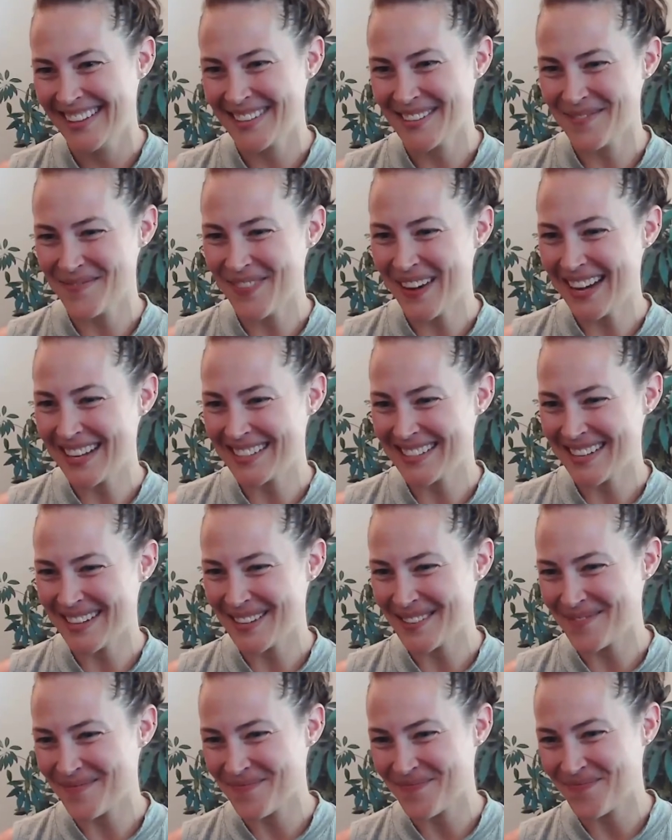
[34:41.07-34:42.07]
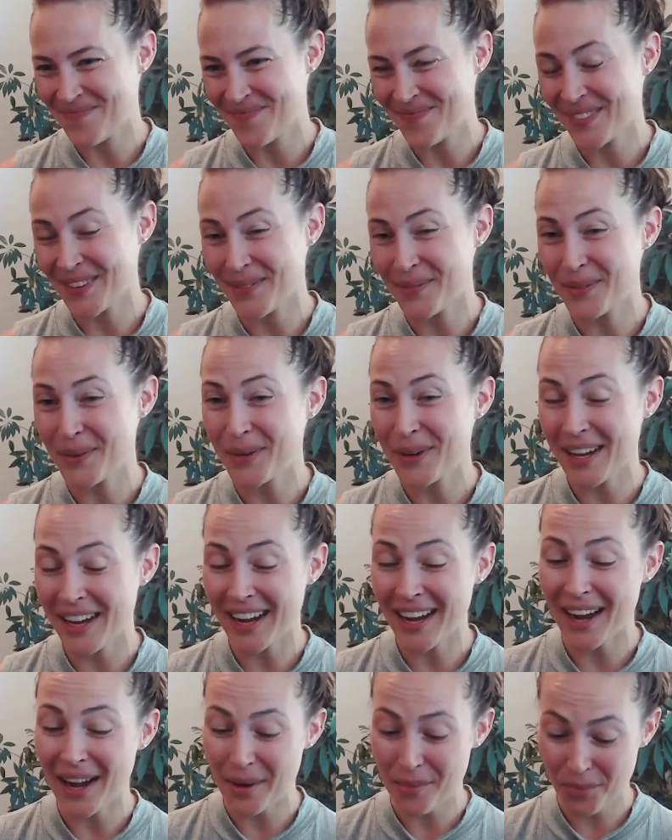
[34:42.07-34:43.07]
It's amazing.
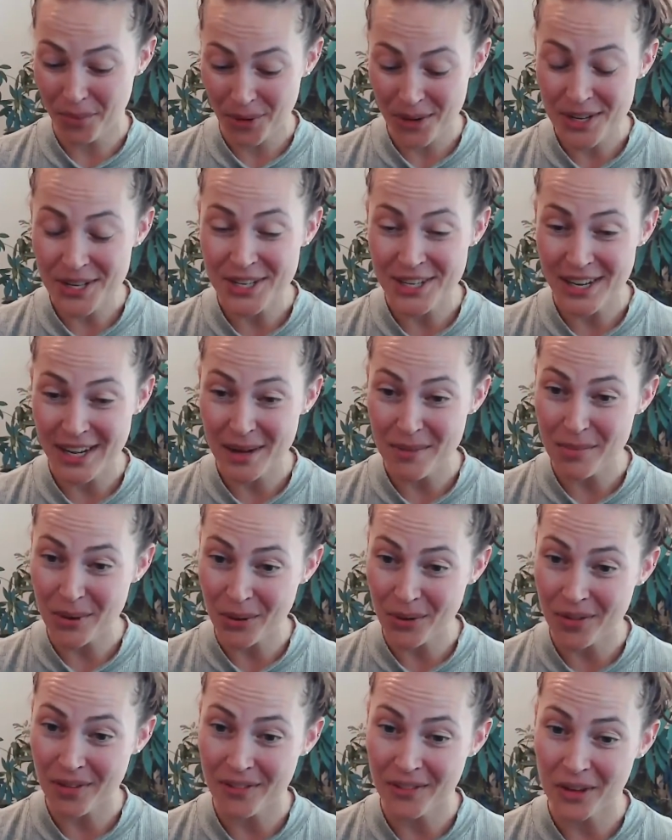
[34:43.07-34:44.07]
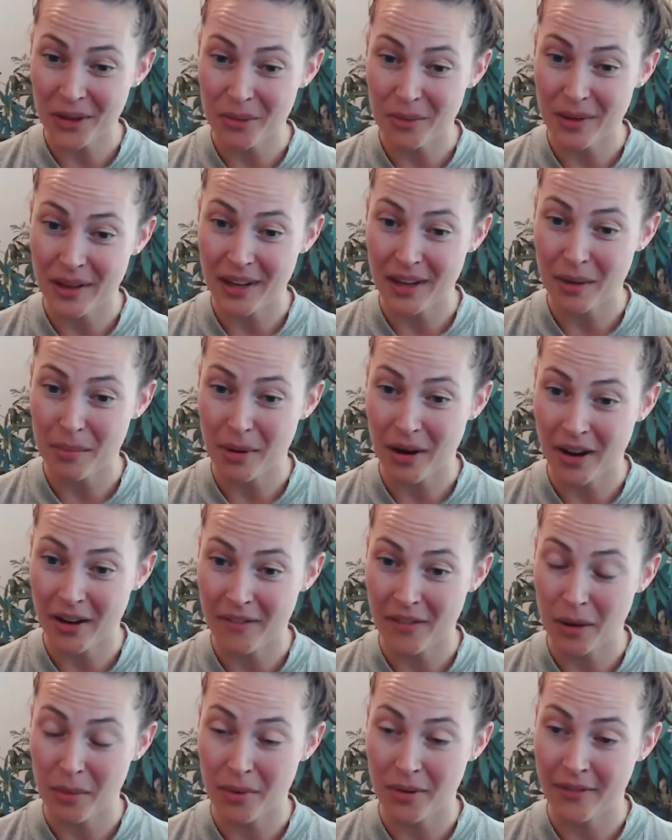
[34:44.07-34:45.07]
We appreciate both of you being a part
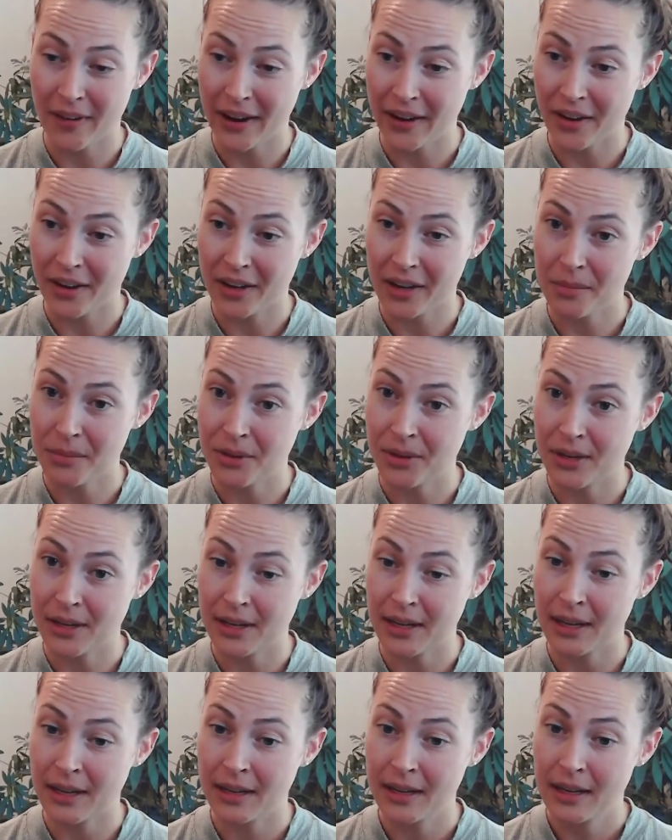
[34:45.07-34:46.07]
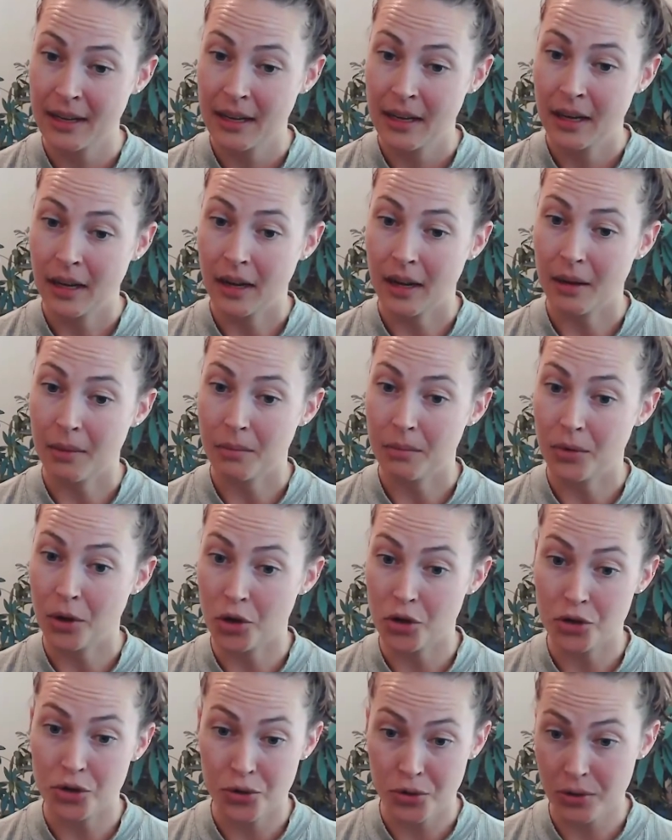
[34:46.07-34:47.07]
of our provider community.
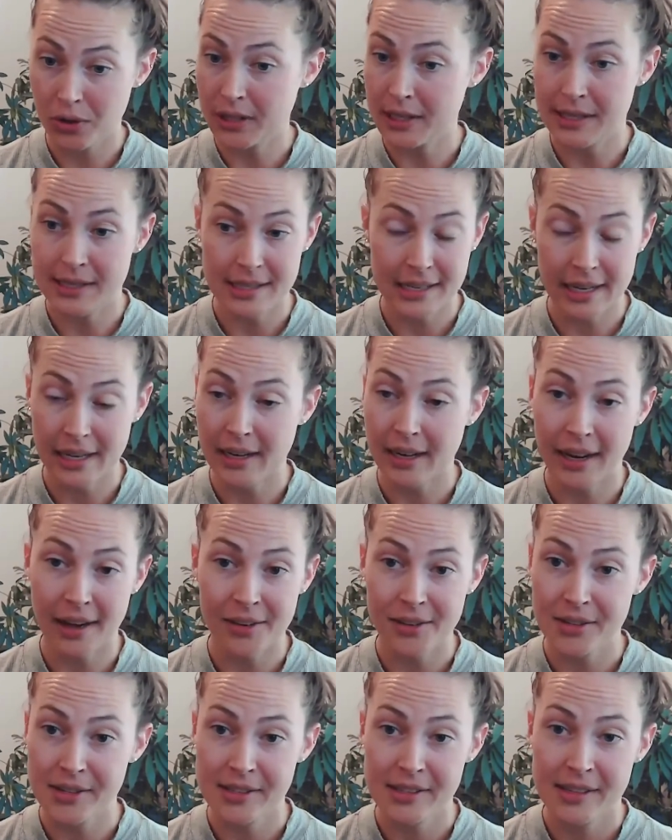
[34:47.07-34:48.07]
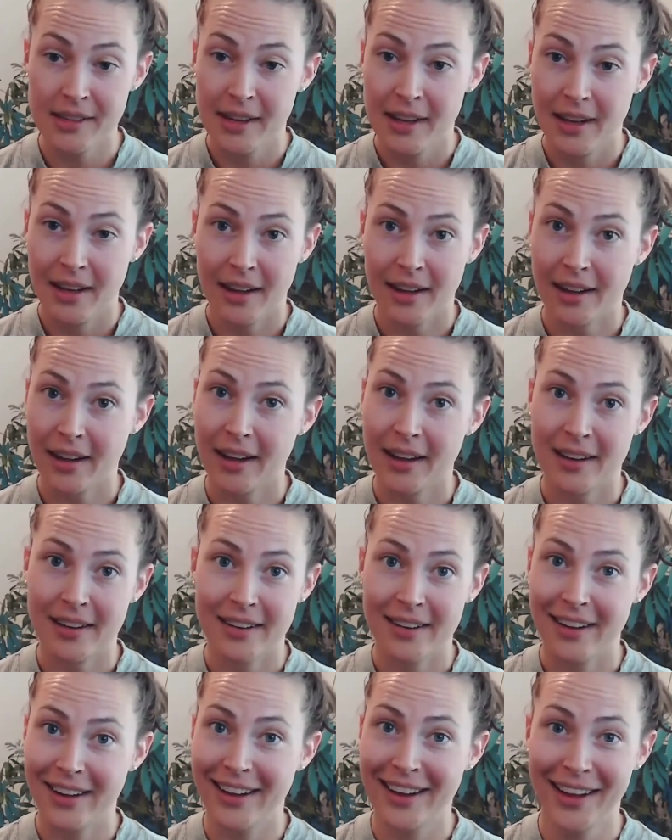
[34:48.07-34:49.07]
You're truly standouts. I
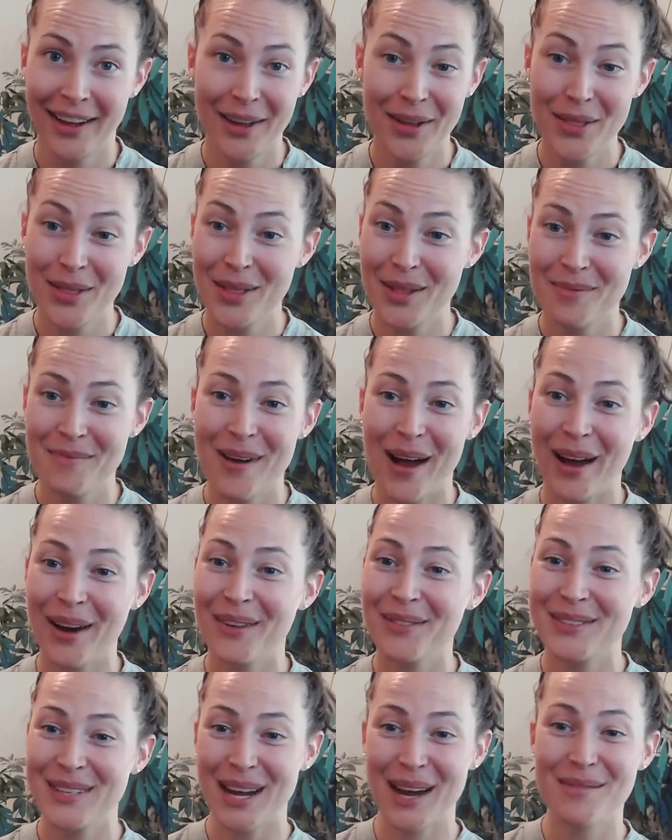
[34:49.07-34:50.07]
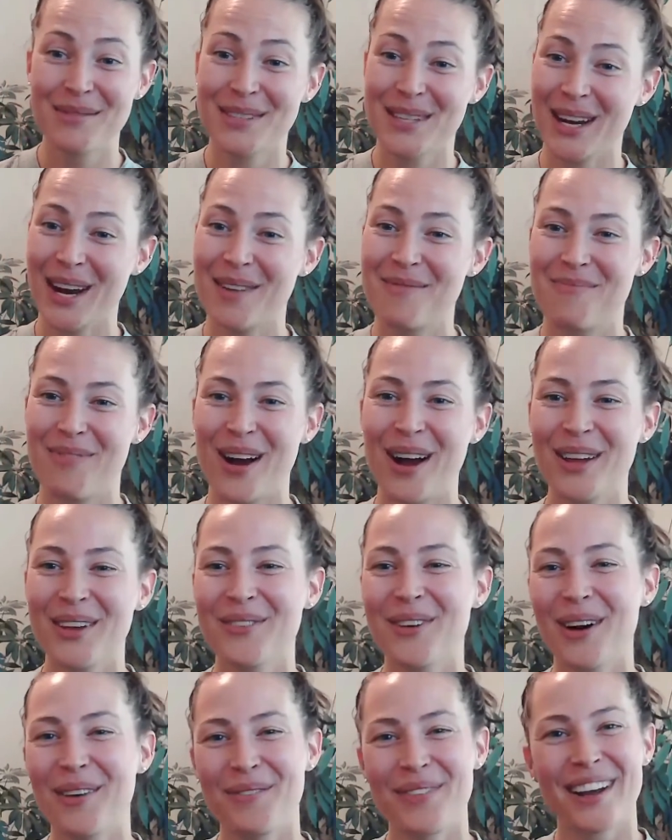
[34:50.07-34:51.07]
can't, the amount of times that I brought
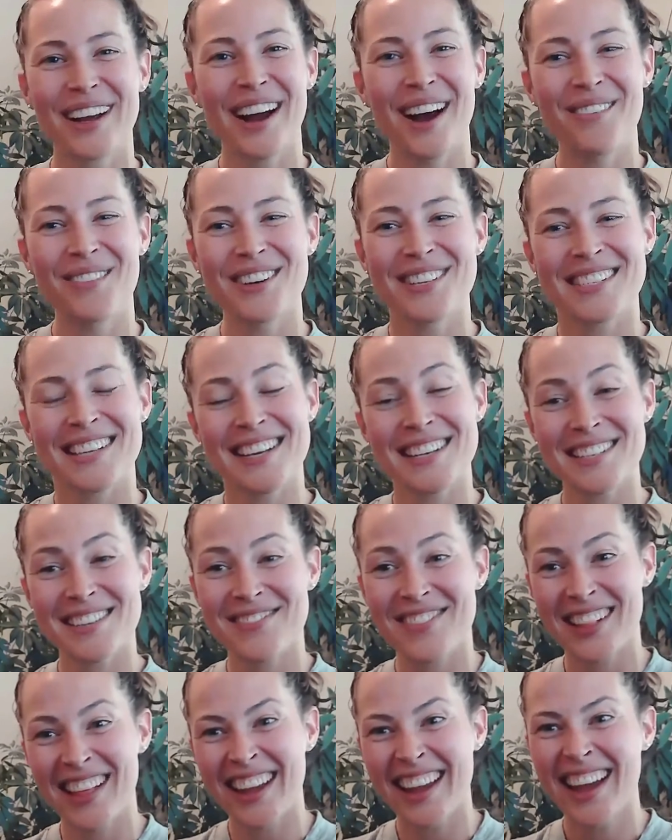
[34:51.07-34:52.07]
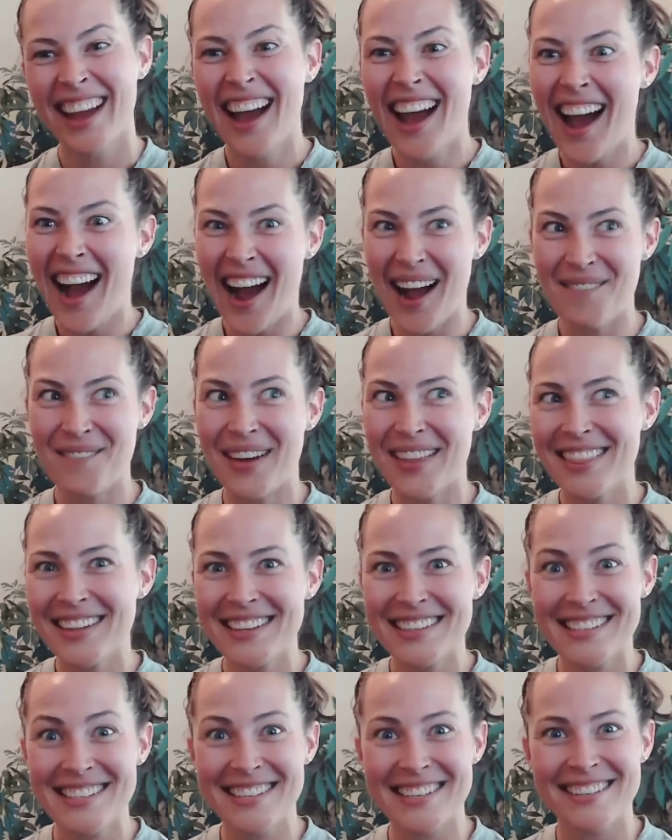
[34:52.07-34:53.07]
you up in conversation, we're like, I met
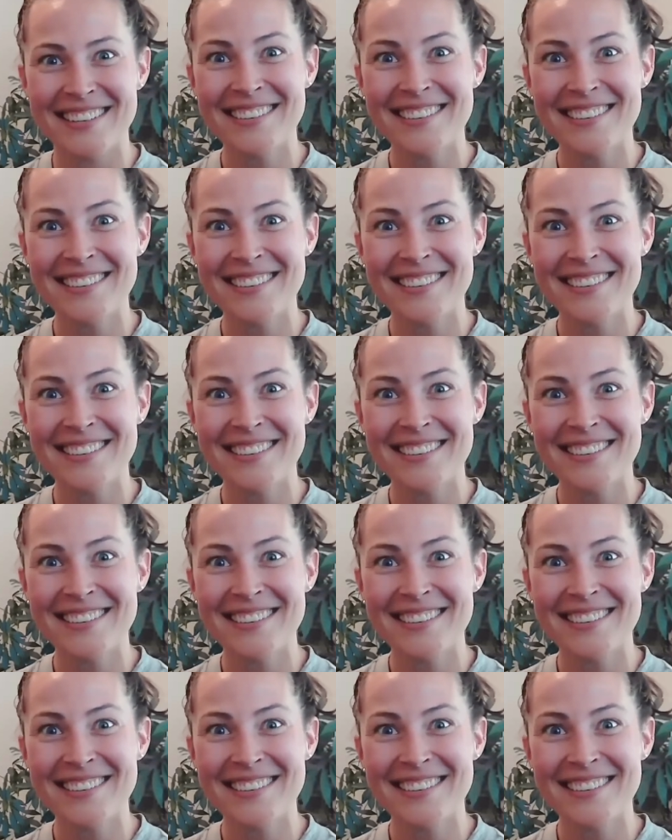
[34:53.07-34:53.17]
these